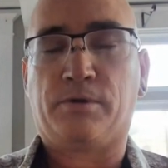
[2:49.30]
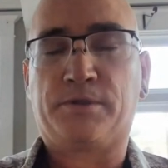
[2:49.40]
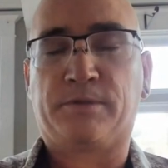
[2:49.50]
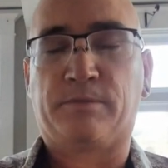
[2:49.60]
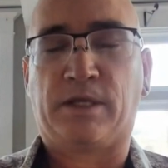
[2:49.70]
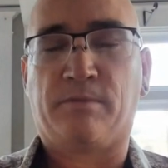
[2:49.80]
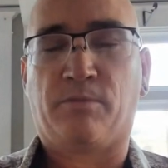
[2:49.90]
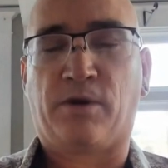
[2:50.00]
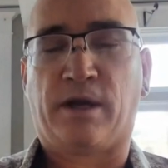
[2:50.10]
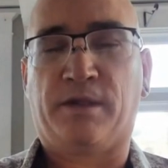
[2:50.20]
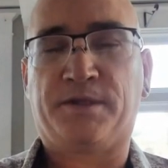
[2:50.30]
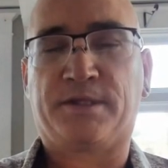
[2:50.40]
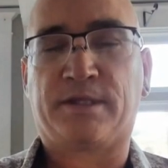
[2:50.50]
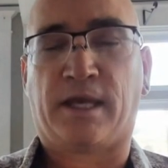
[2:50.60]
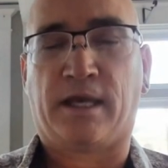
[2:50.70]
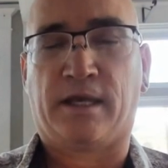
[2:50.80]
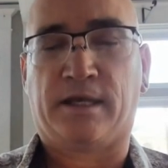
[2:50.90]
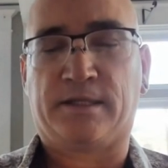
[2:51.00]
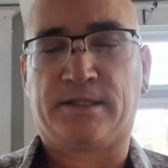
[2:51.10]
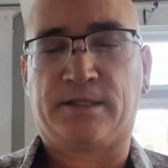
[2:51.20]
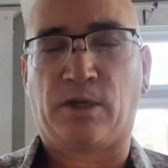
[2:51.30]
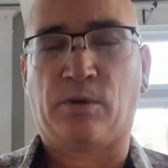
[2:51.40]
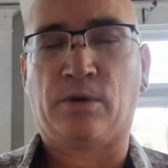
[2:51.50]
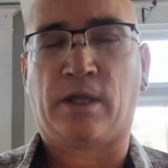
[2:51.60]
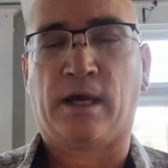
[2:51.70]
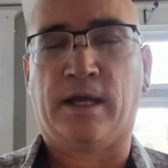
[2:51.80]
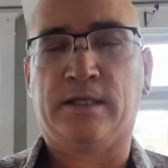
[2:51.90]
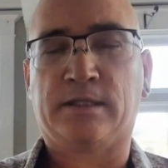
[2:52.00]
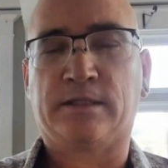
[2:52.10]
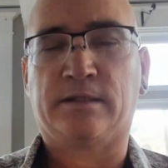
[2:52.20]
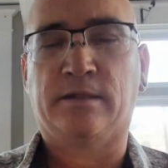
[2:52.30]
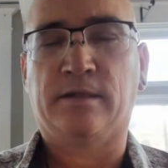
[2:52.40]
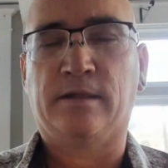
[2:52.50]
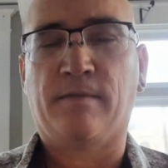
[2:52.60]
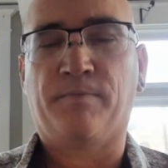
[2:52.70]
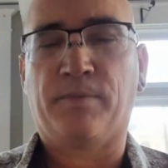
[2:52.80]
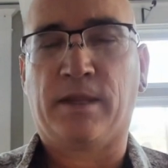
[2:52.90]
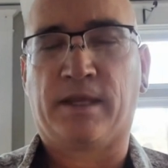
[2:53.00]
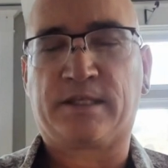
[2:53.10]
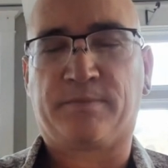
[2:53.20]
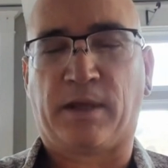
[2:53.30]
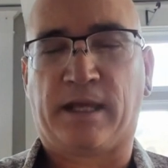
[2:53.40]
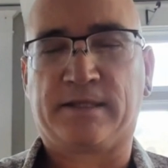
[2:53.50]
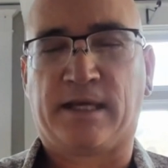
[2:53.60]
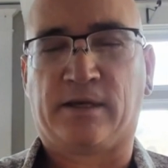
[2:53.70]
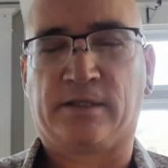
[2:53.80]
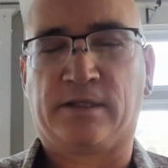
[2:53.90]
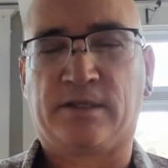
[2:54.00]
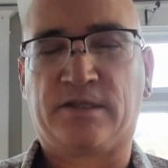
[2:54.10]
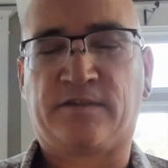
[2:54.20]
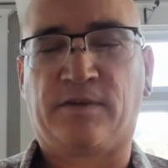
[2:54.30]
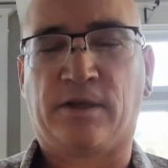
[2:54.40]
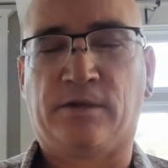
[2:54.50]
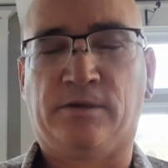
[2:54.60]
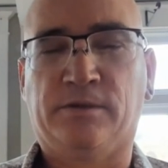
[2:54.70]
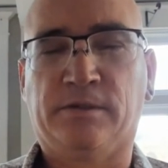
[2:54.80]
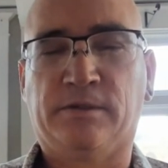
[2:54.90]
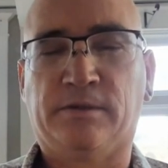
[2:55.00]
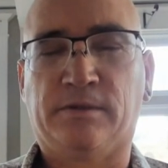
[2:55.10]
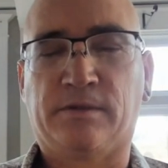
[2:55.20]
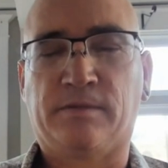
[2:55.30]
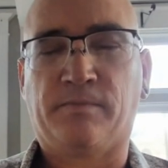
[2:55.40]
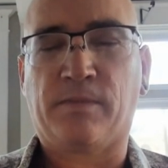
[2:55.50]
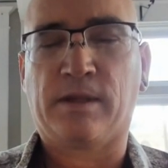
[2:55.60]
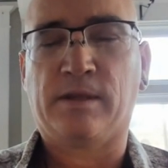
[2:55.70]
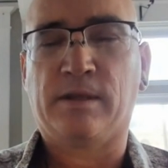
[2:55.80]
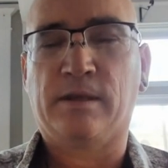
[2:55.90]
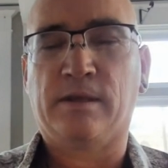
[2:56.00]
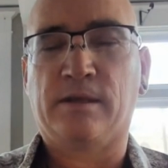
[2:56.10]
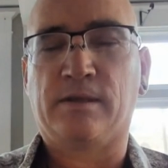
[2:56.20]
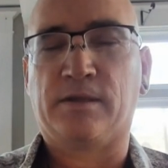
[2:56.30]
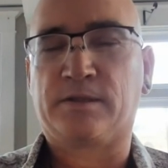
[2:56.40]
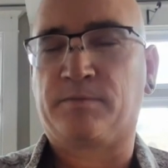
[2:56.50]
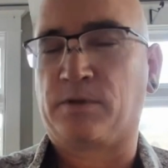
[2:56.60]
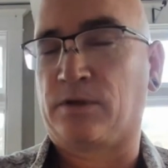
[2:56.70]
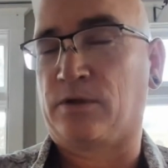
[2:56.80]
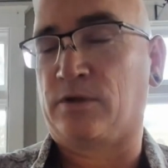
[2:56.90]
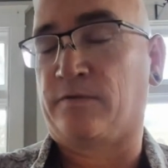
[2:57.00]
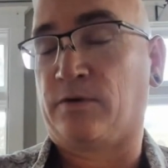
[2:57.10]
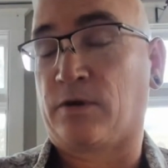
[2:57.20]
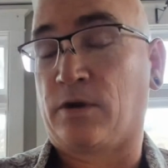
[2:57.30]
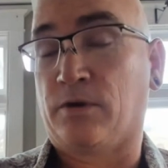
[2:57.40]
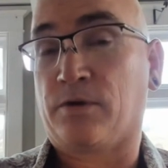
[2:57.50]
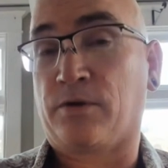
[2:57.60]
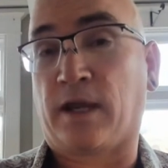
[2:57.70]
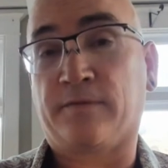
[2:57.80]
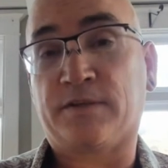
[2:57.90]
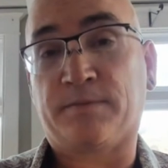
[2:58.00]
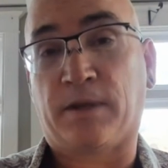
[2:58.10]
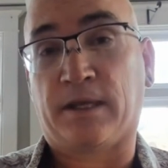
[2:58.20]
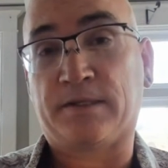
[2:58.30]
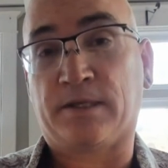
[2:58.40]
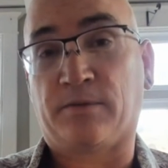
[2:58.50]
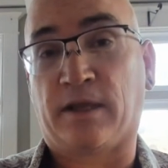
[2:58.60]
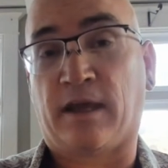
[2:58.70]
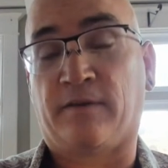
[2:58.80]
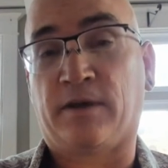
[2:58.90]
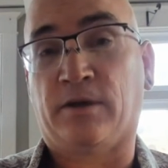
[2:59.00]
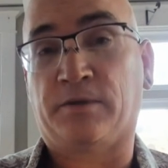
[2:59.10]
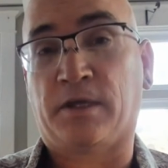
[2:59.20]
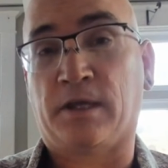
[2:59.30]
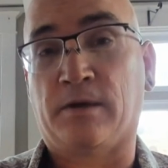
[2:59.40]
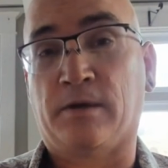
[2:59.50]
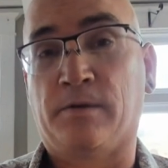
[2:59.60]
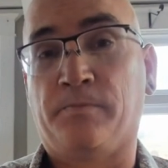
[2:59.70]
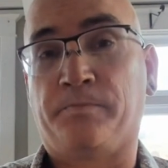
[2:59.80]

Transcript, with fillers: Some deep breaths as your light expands out into this field this beautiful co creative space that we have held here